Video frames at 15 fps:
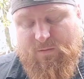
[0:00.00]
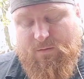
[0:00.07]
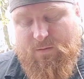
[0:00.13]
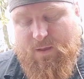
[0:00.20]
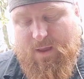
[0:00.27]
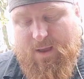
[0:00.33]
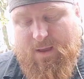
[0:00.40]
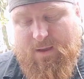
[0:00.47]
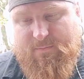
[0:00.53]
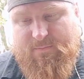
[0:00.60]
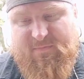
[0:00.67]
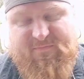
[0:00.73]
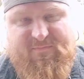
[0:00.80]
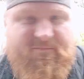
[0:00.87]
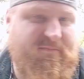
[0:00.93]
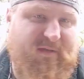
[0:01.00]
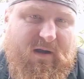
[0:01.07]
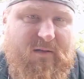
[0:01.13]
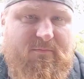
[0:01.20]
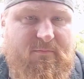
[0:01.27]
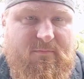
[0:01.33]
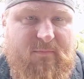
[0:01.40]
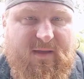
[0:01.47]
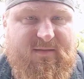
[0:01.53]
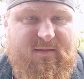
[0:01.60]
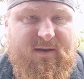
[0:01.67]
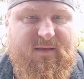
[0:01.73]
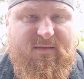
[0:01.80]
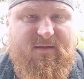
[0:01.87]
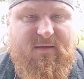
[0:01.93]
Makes it
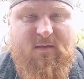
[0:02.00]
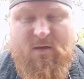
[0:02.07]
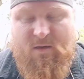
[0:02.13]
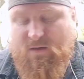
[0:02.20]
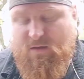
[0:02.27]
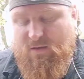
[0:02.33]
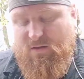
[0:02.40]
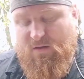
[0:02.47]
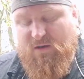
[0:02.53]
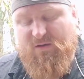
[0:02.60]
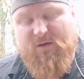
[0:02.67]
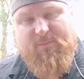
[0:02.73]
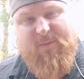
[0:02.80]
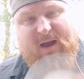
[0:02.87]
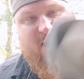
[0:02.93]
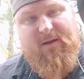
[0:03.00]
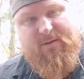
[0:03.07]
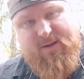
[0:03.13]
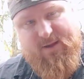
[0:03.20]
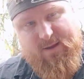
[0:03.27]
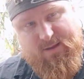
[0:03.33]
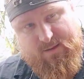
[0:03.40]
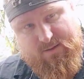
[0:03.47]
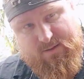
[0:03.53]
easy. I've got a bar in here.